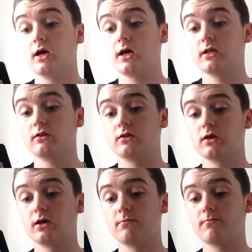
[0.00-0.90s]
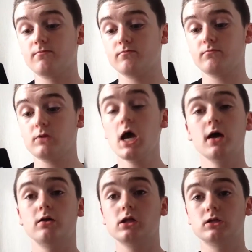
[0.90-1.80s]
and yeah,
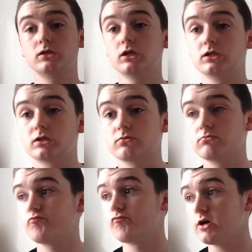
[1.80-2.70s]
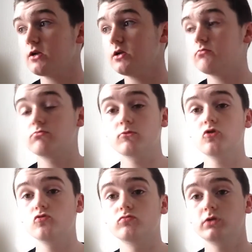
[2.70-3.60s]
it's really cool.